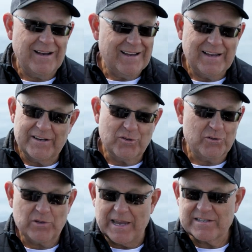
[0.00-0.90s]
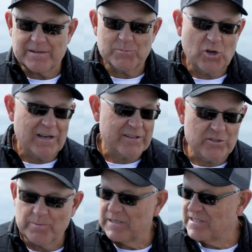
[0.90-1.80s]
I know as I'm talking,
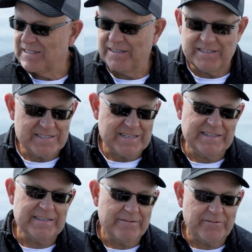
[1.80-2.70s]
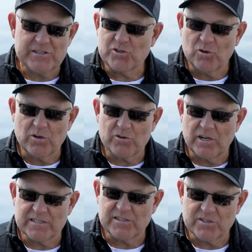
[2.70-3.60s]
you've been seeing these idiot fish go
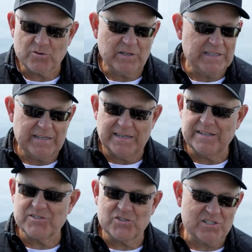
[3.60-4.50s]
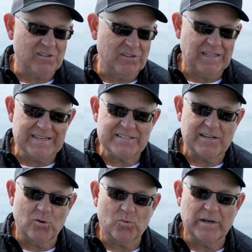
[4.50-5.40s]
across the screen. It is just lights
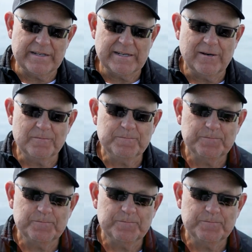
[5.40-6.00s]
out right now.